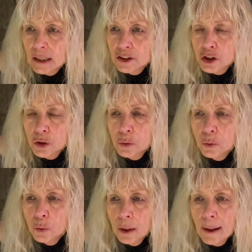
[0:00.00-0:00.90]

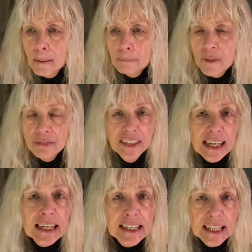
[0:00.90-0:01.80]
to
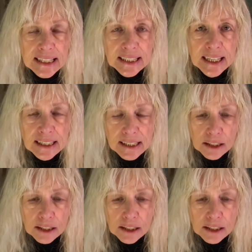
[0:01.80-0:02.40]
think of these things.